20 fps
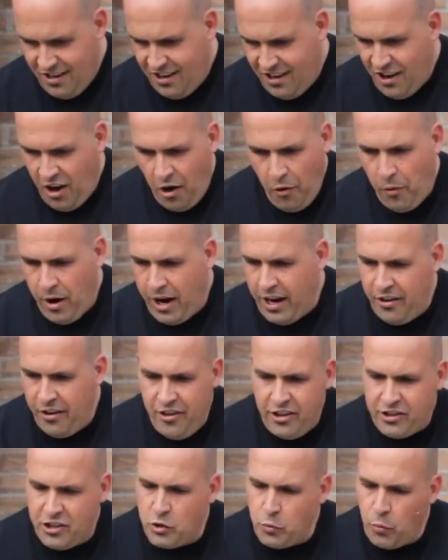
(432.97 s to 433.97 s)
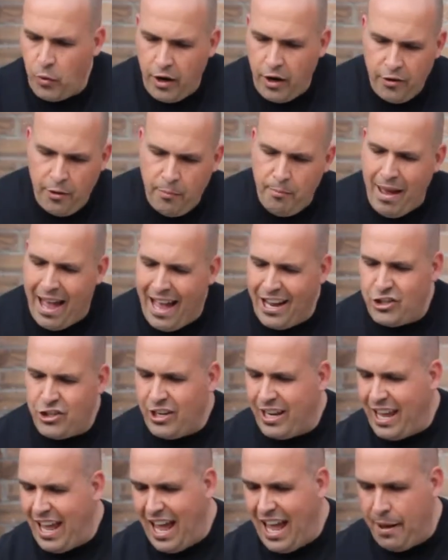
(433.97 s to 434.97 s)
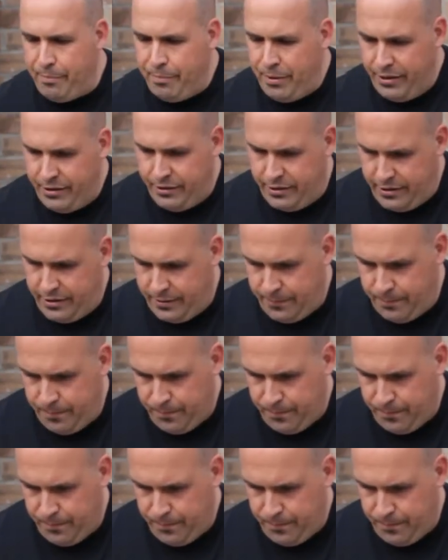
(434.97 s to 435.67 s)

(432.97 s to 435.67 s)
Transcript: All right, and this is where the magic happens.